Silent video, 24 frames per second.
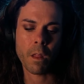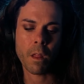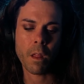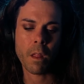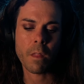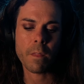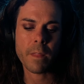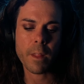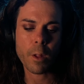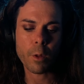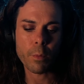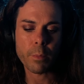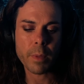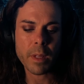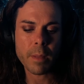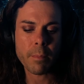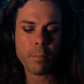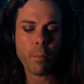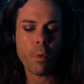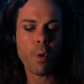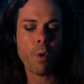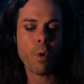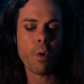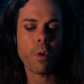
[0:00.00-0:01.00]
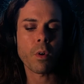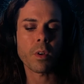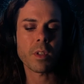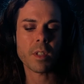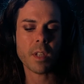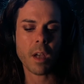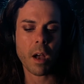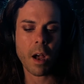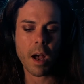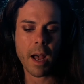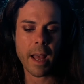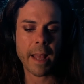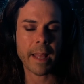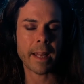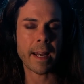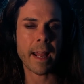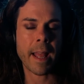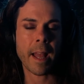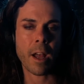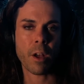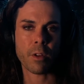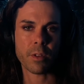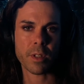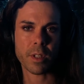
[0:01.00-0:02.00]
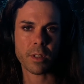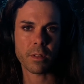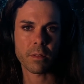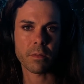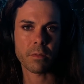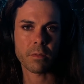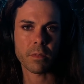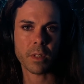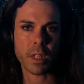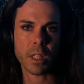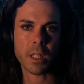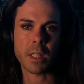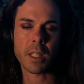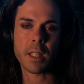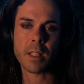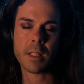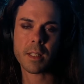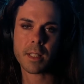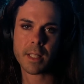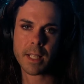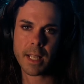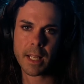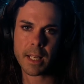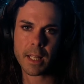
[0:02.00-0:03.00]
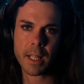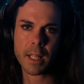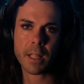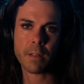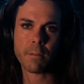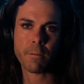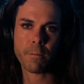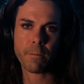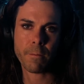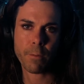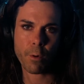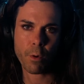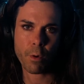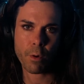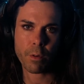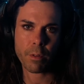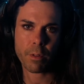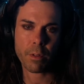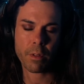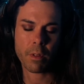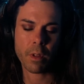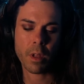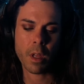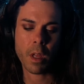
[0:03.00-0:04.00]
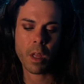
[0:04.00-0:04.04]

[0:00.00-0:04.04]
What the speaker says: There'll be more to iron out in this 10th and 4th.